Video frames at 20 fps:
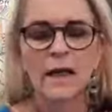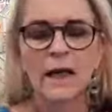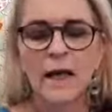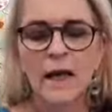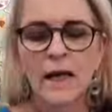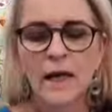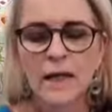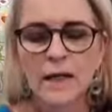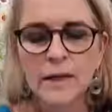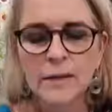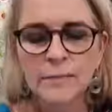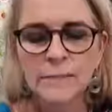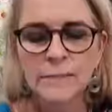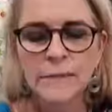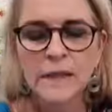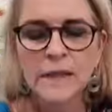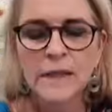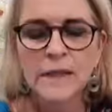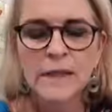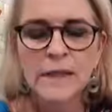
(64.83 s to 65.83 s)

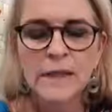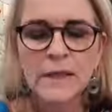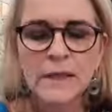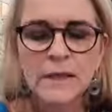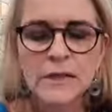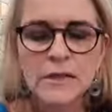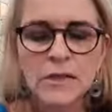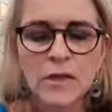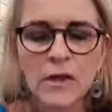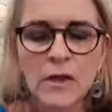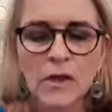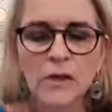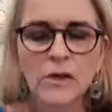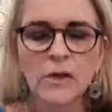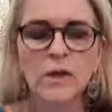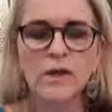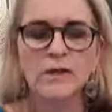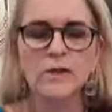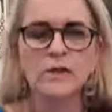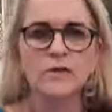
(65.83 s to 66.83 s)

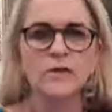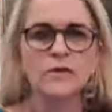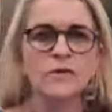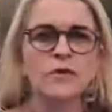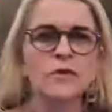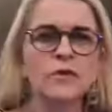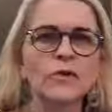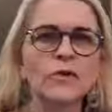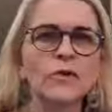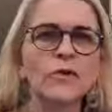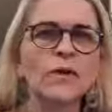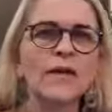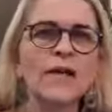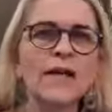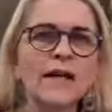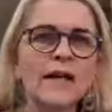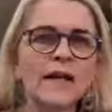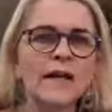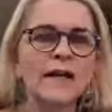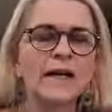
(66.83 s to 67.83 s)
So I just want to
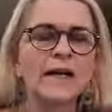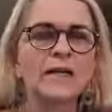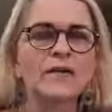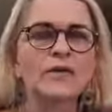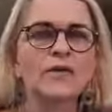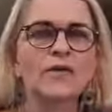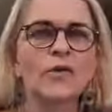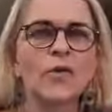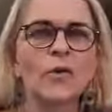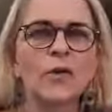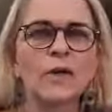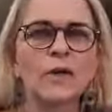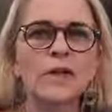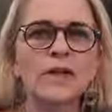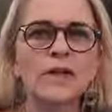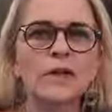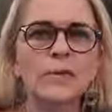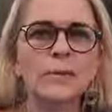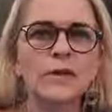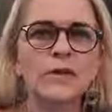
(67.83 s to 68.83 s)
talk a
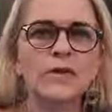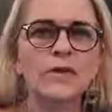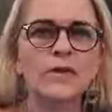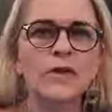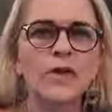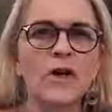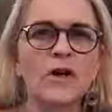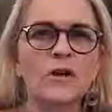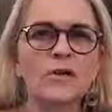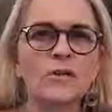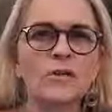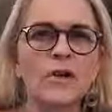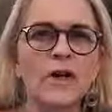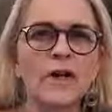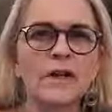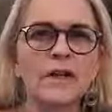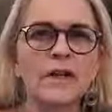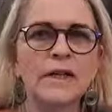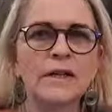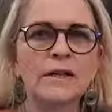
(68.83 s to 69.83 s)
little bit tonight
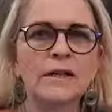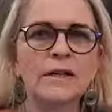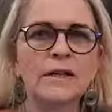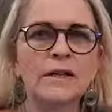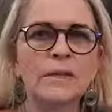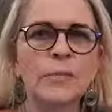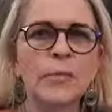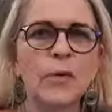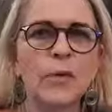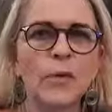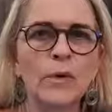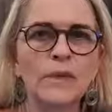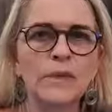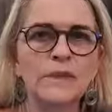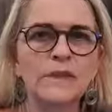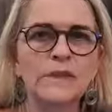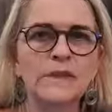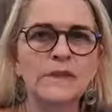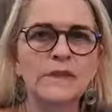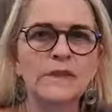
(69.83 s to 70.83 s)
why that is
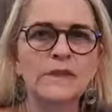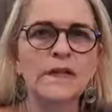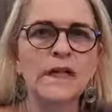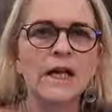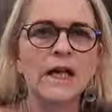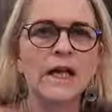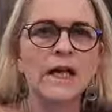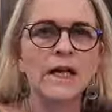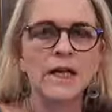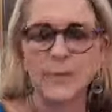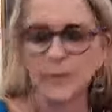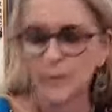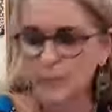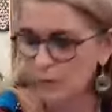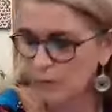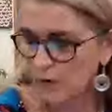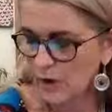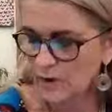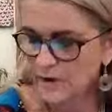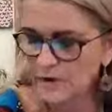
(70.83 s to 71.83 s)
important,
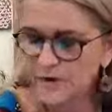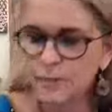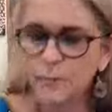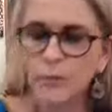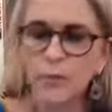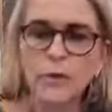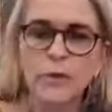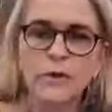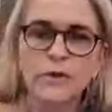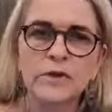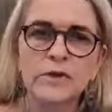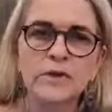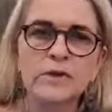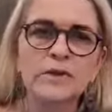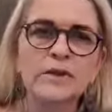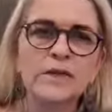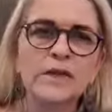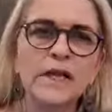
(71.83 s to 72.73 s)
why it's important